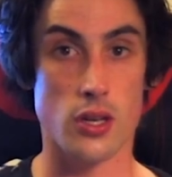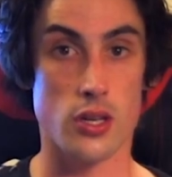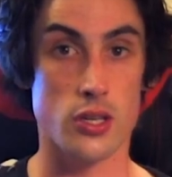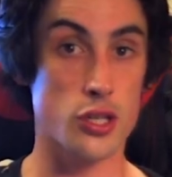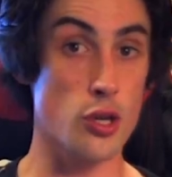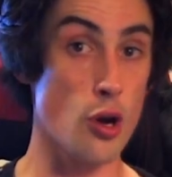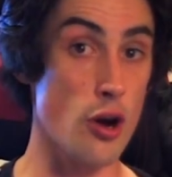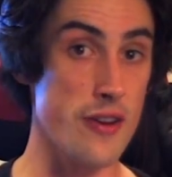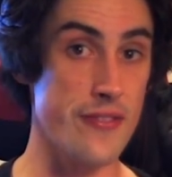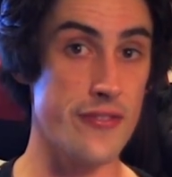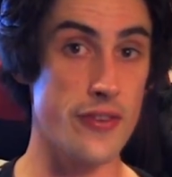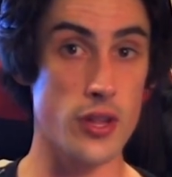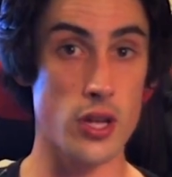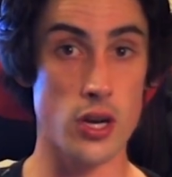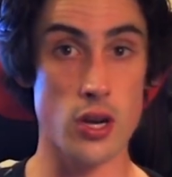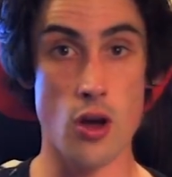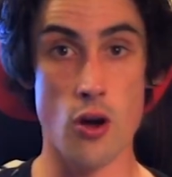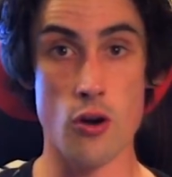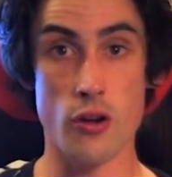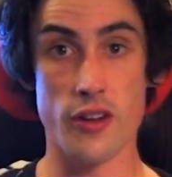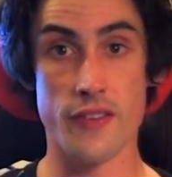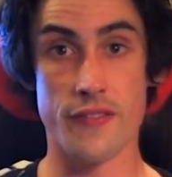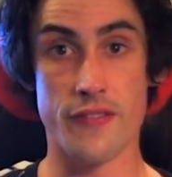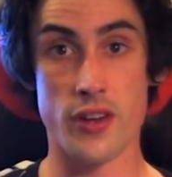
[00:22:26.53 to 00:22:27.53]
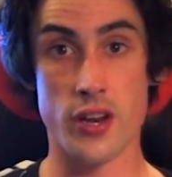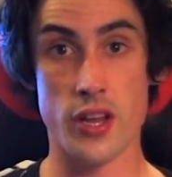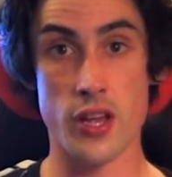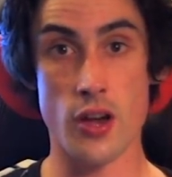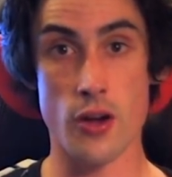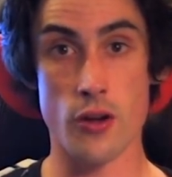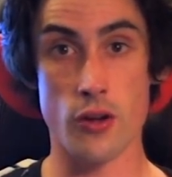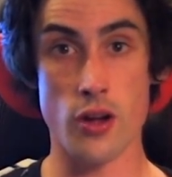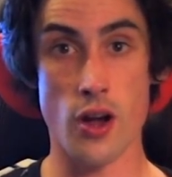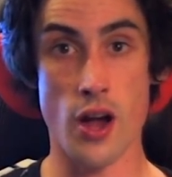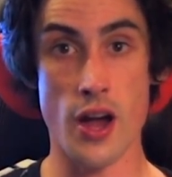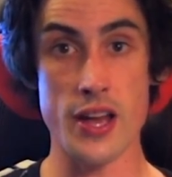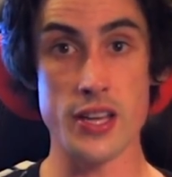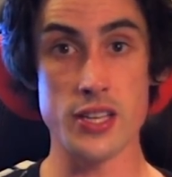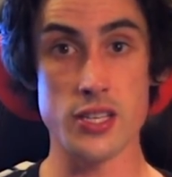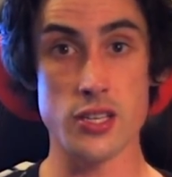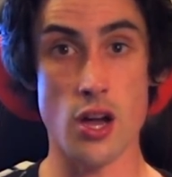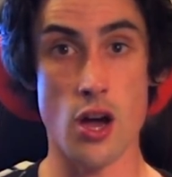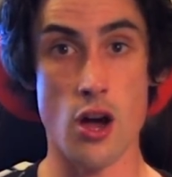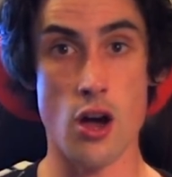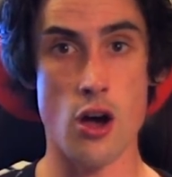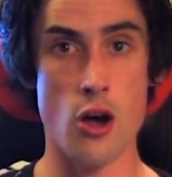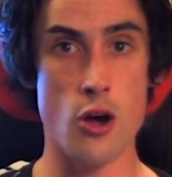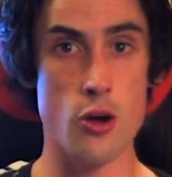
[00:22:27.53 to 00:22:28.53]
Sorry for the longer video, guys.
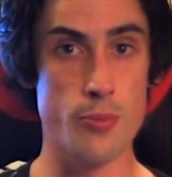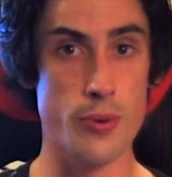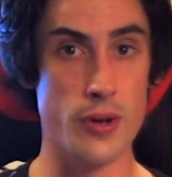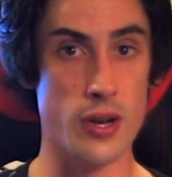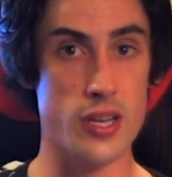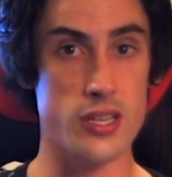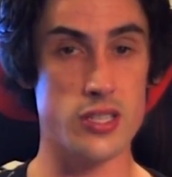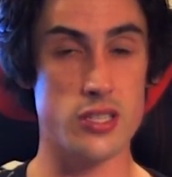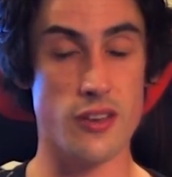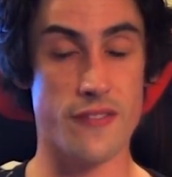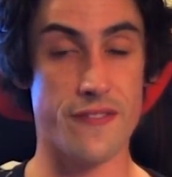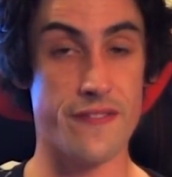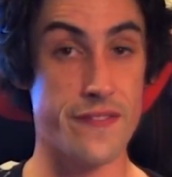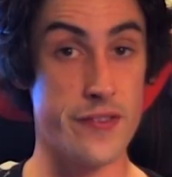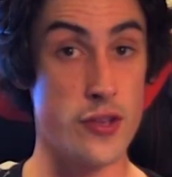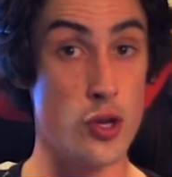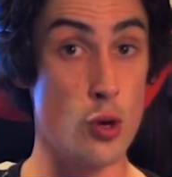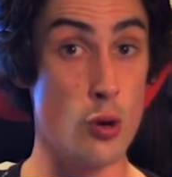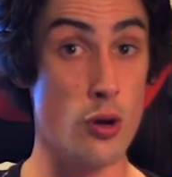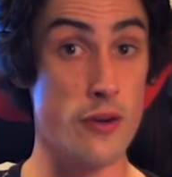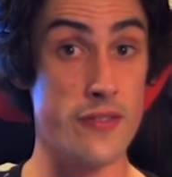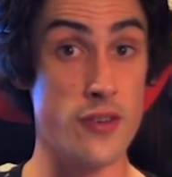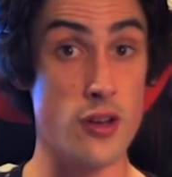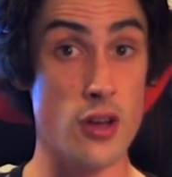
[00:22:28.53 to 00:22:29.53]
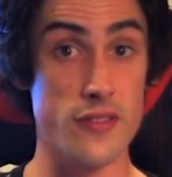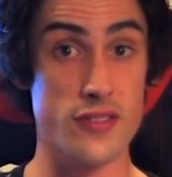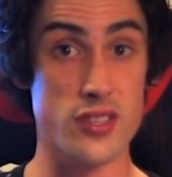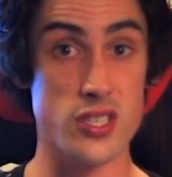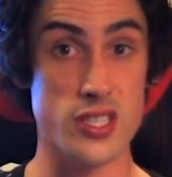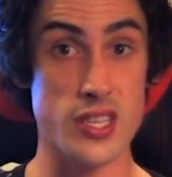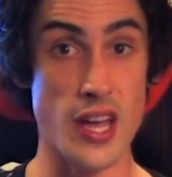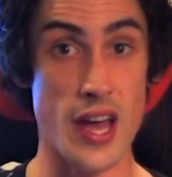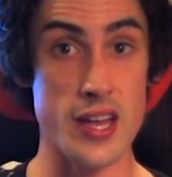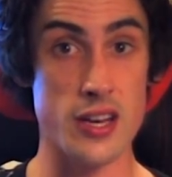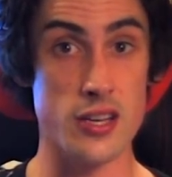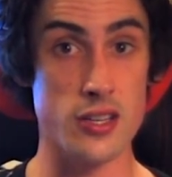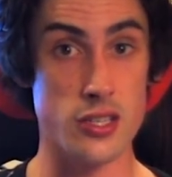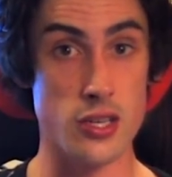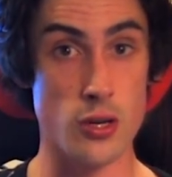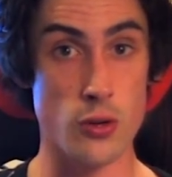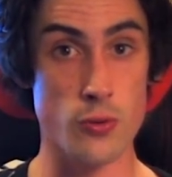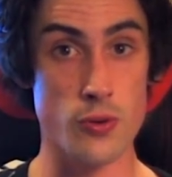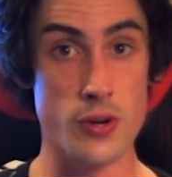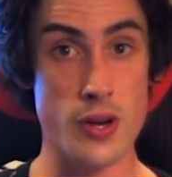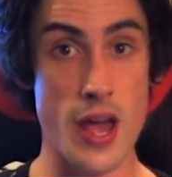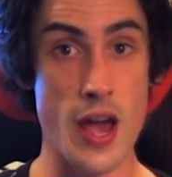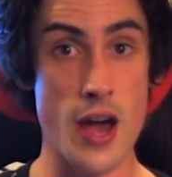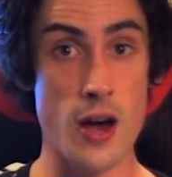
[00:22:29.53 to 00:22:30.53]
I hope at least a few of you have stayed
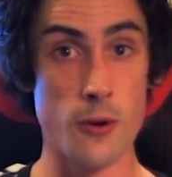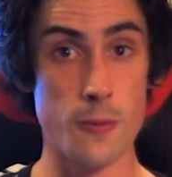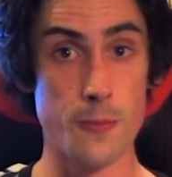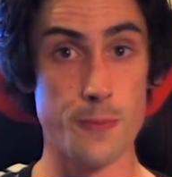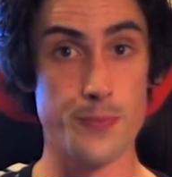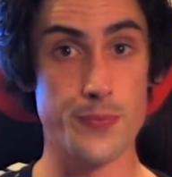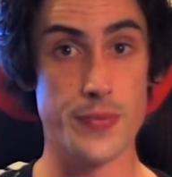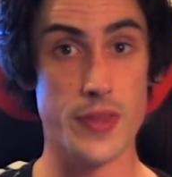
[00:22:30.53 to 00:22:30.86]
until now.